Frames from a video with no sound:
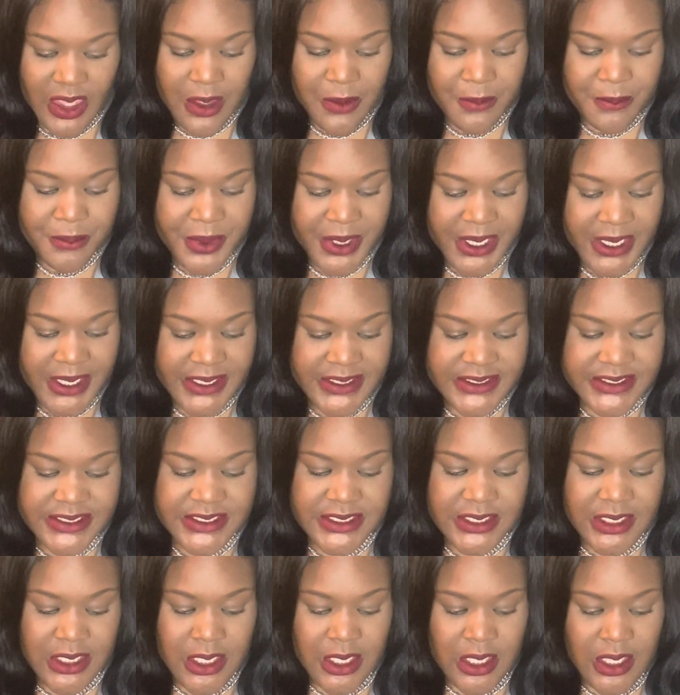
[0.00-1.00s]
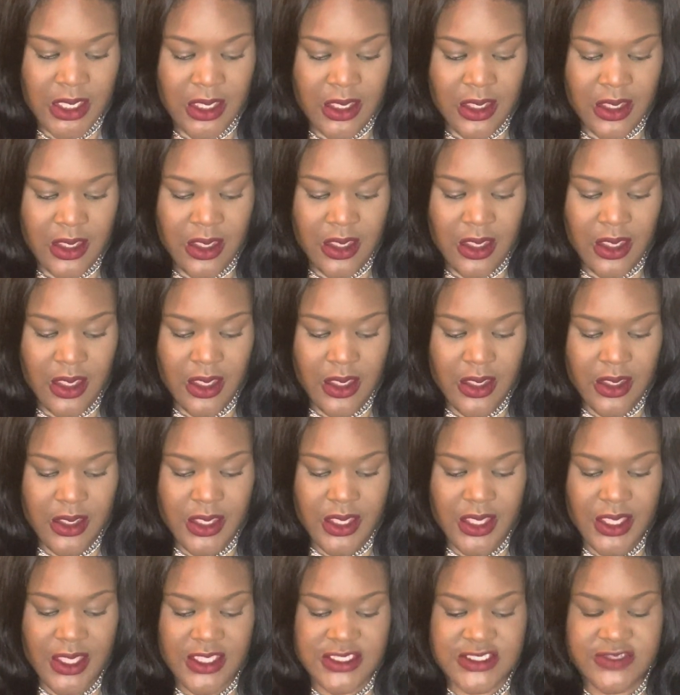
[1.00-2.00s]
But
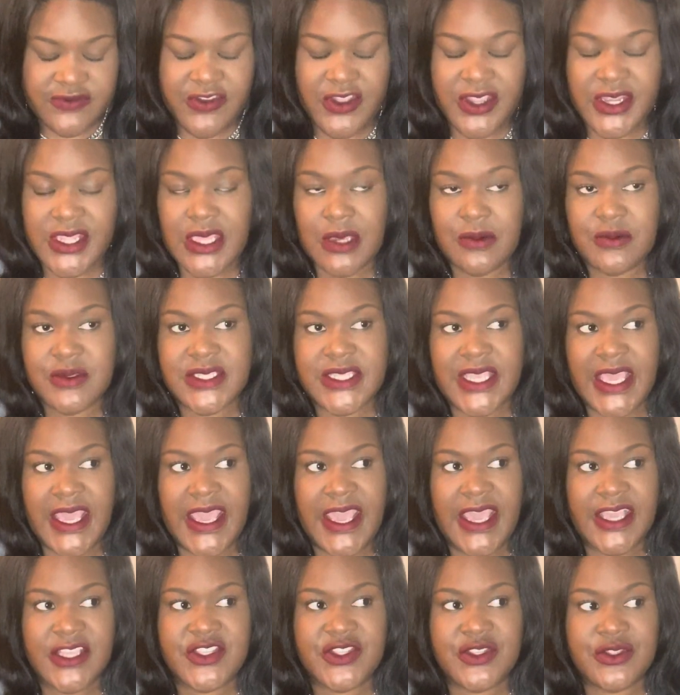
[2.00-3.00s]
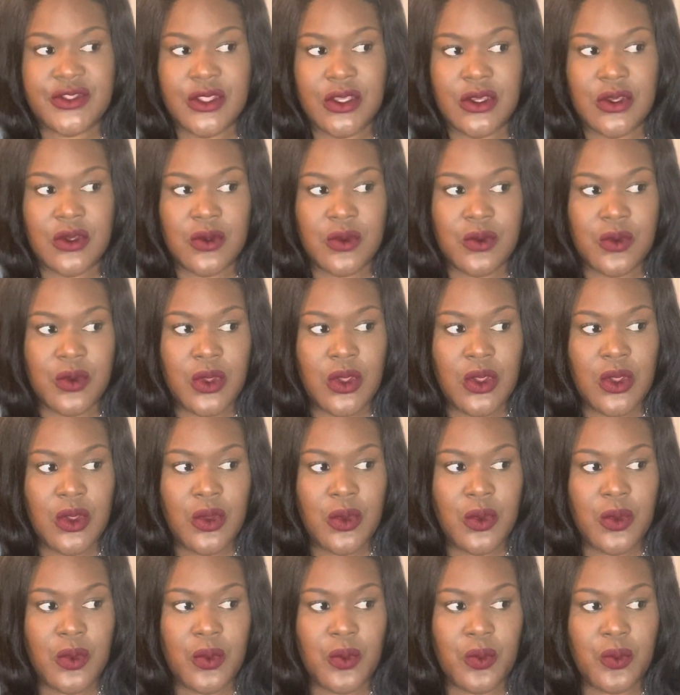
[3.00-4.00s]
it's funny, I was asked,
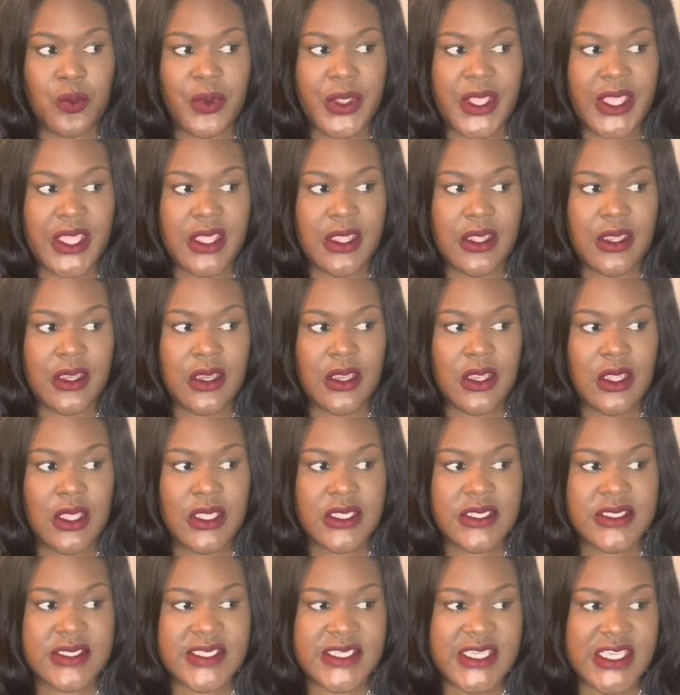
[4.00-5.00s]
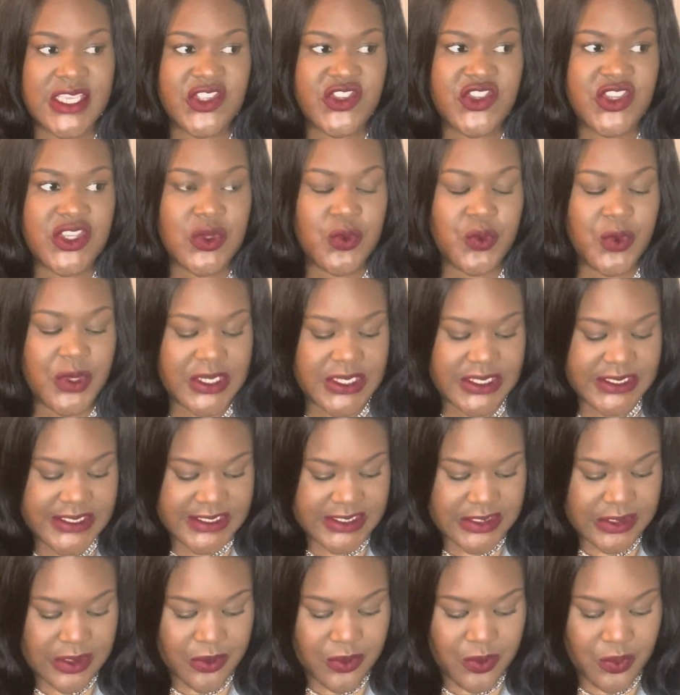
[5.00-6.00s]
when teaching, what is
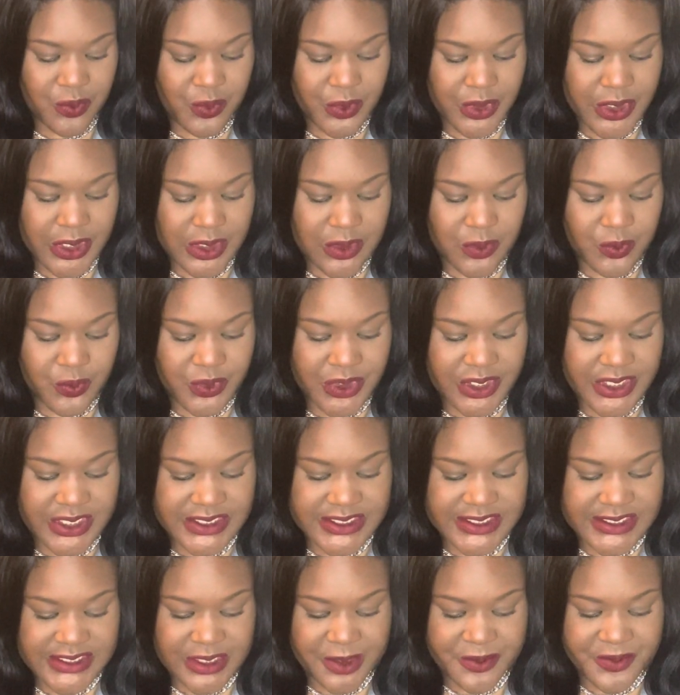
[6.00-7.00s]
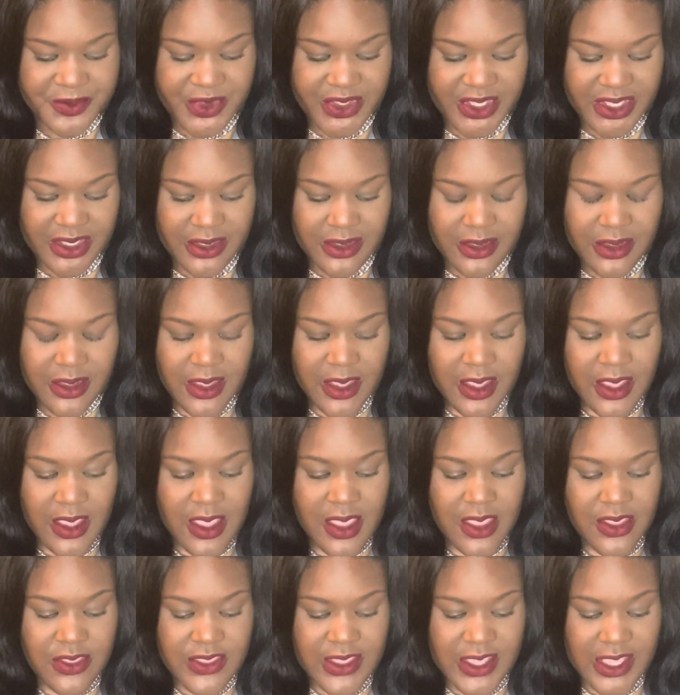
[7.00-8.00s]
something
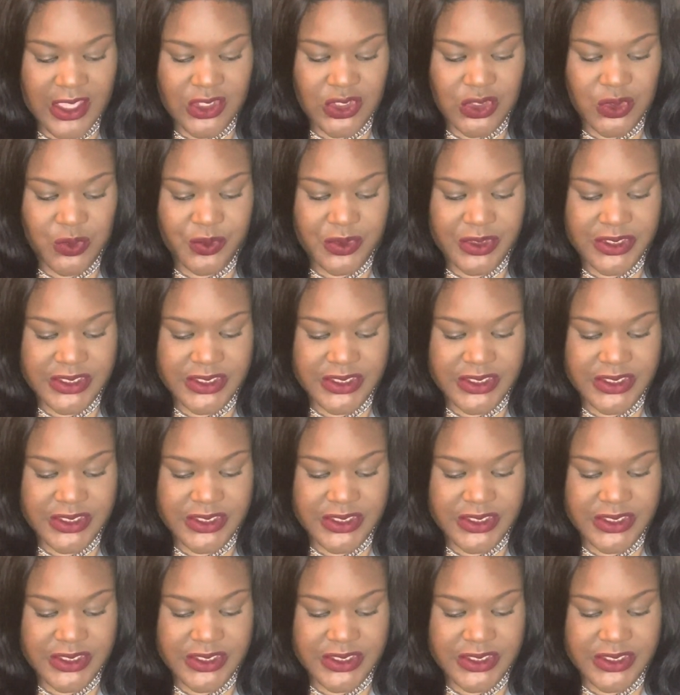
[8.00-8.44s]
that you